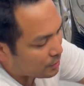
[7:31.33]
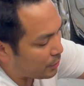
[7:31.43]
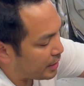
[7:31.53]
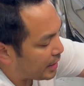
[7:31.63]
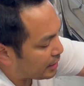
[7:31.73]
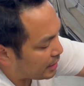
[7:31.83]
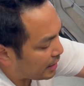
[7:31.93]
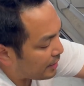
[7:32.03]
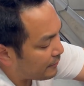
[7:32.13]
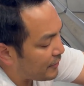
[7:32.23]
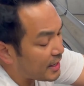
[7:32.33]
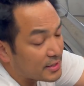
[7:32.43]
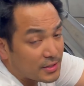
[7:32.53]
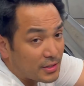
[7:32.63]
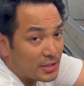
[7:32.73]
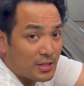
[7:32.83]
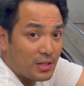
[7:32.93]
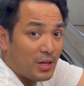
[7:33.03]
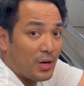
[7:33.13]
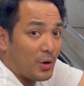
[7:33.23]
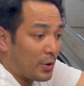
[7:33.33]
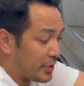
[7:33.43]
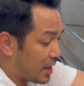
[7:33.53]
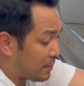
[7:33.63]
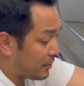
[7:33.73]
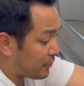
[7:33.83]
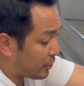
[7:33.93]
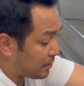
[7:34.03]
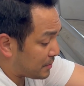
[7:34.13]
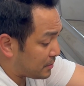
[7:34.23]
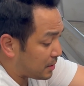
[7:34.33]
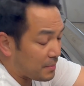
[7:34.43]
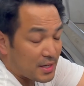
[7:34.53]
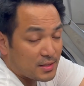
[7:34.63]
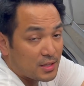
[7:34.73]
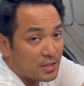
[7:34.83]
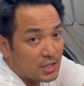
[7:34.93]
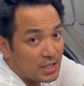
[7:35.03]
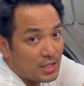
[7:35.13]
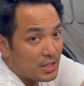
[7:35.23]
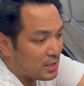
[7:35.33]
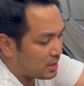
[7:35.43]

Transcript: wear out a lot faster or not perform the best it could.